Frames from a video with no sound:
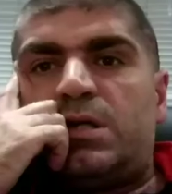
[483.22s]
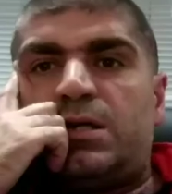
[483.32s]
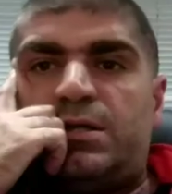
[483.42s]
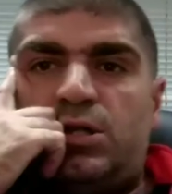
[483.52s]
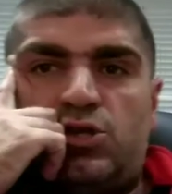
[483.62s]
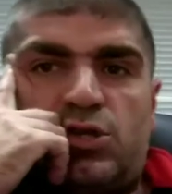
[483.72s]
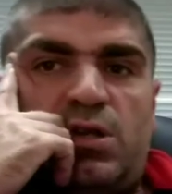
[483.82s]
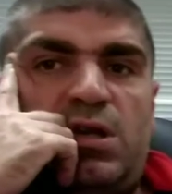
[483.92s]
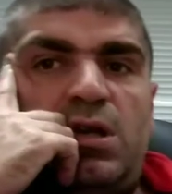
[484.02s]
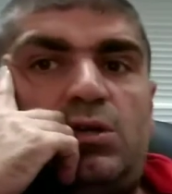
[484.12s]
condition,
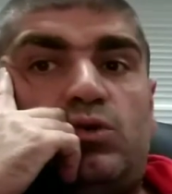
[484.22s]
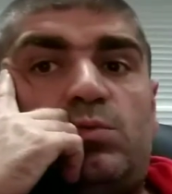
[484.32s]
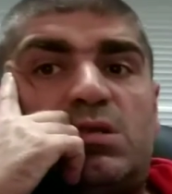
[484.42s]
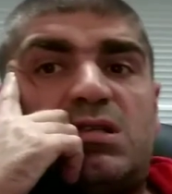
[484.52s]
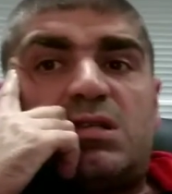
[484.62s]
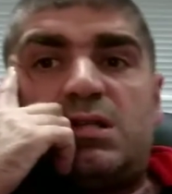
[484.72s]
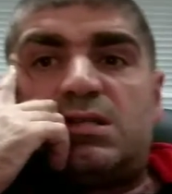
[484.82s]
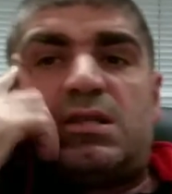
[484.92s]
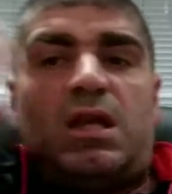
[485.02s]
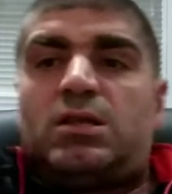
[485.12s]
tumor cells
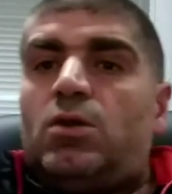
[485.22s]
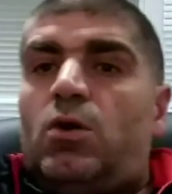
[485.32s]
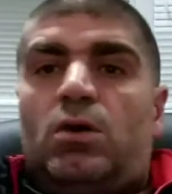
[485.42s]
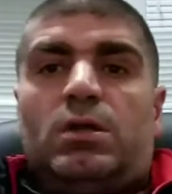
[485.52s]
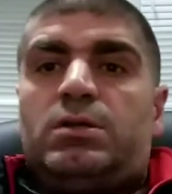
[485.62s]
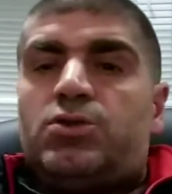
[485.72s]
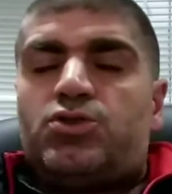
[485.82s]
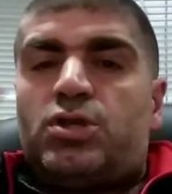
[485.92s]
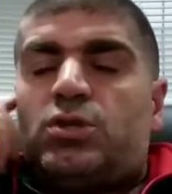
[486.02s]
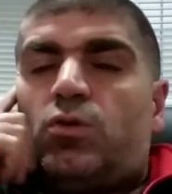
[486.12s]
take the whole
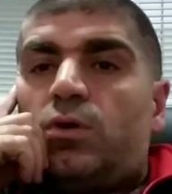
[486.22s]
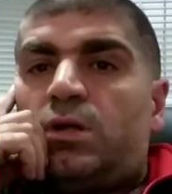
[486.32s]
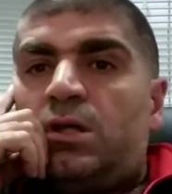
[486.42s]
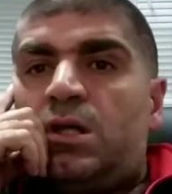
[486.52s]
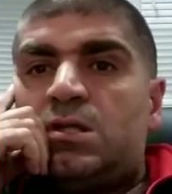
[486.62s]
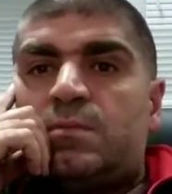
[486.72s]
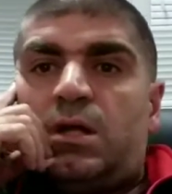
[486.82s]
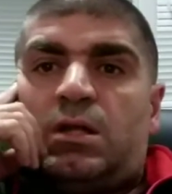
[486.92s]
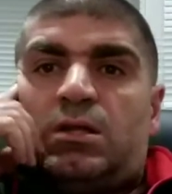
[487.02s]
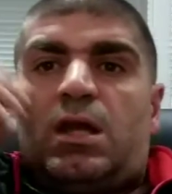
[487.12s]
energy in the organism
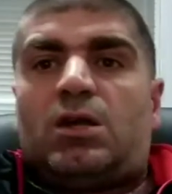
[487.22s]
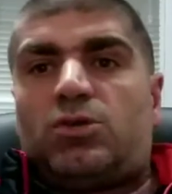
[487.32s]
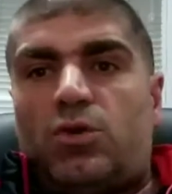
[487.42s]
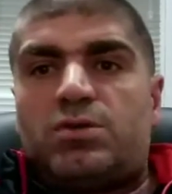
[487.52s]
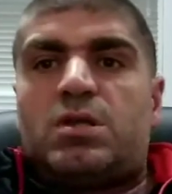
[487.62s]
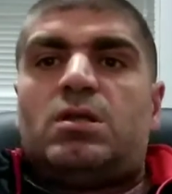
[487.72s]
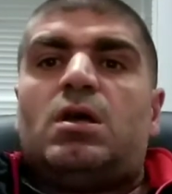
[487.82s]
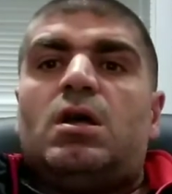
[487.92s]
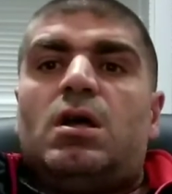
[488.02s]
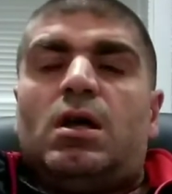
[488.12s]
and take a toxin,
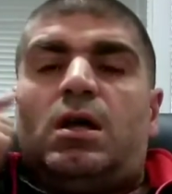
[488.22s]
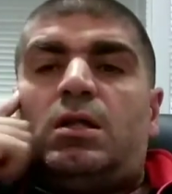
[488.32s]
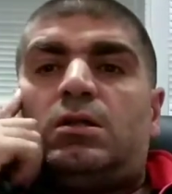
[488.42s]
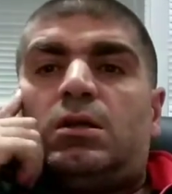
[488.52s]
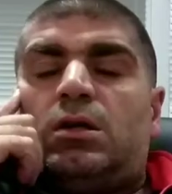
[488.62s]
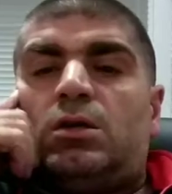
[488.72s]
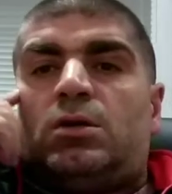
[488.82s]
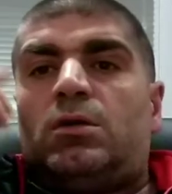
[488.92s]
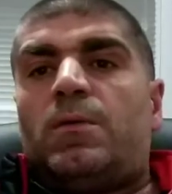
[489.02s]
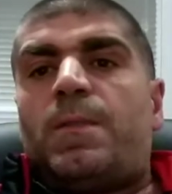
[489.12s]
and
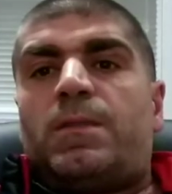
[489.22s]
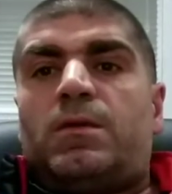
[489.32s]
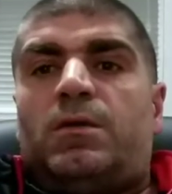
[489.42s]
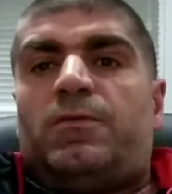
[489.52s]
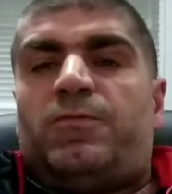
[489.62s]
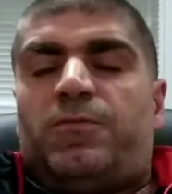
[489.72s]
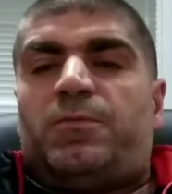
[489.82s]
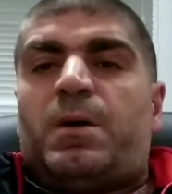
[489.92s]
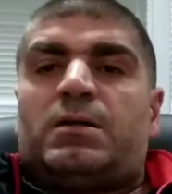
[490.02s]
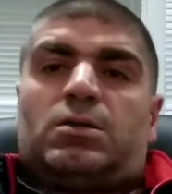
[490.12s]

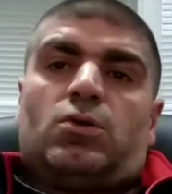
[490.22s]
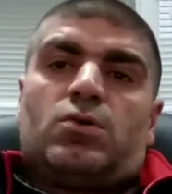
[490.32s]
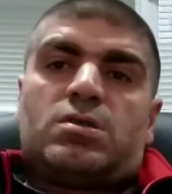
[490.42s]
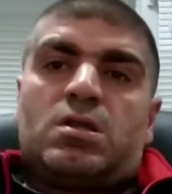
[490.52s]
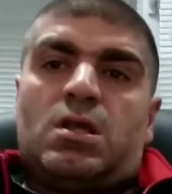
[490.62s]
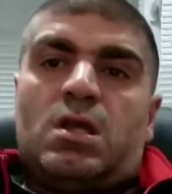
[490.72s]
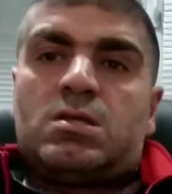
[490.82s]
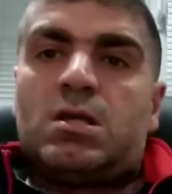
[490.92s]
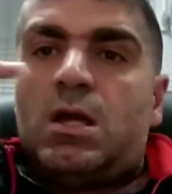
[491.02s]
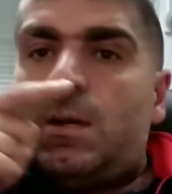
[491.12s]
by the toxin
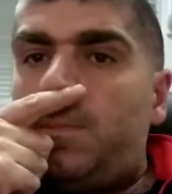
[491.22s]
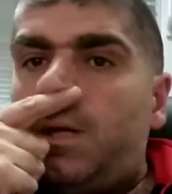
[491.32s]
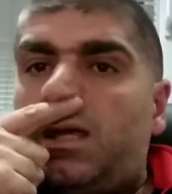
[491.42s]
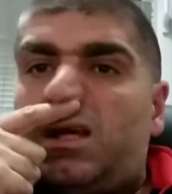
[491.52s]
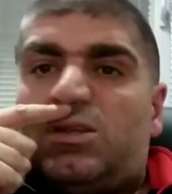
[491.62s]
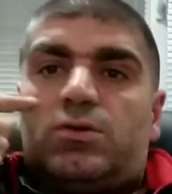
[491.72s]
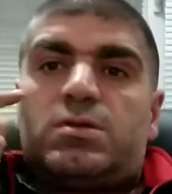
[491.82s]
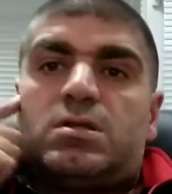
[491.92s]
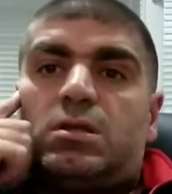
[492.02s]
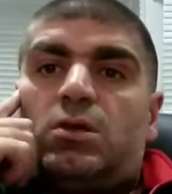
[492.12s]
is making a
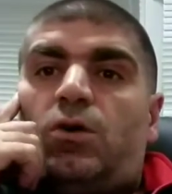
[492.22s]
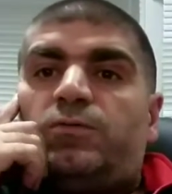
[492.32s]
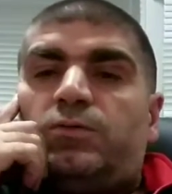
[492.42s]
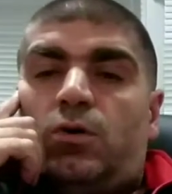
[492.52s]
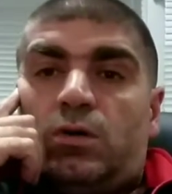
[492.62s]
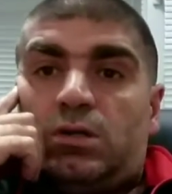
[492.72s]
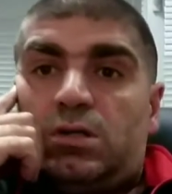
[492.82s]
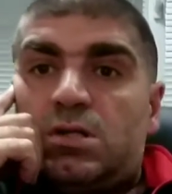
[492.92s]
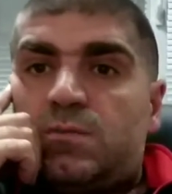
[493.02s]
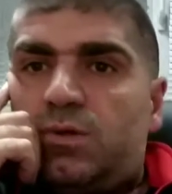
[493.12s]
toxicity of the
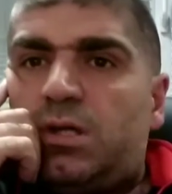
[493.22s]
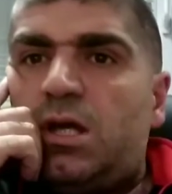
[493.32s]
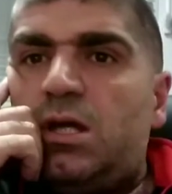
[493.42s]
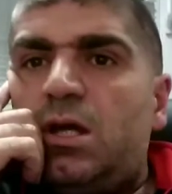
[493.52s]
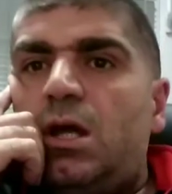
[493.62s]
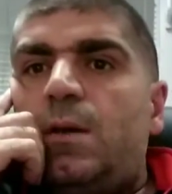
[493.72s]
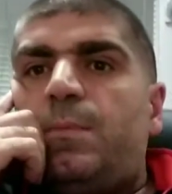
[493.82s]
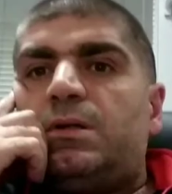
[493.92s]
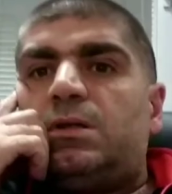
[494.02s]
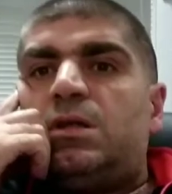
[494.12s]
organism. Okay,
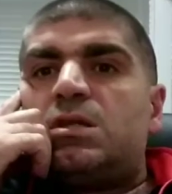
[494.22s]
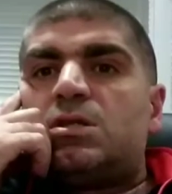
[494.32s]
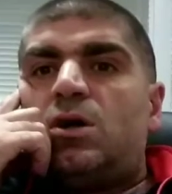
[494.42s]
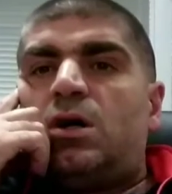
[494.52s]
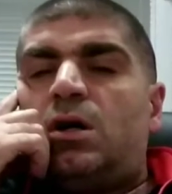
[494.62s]
but this